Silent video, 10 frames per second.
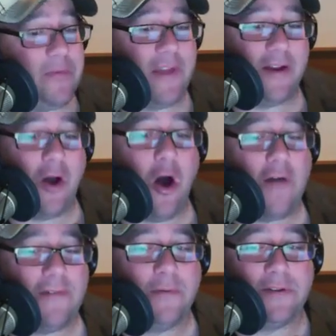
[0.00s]
off
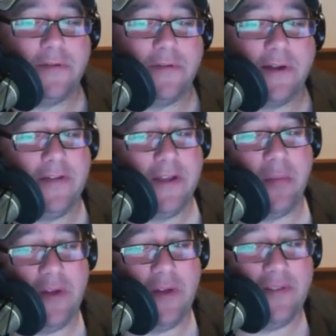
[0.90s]
of what the regular ticket
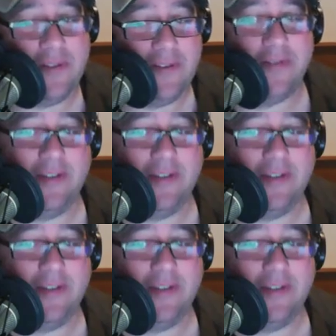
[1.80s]
price is.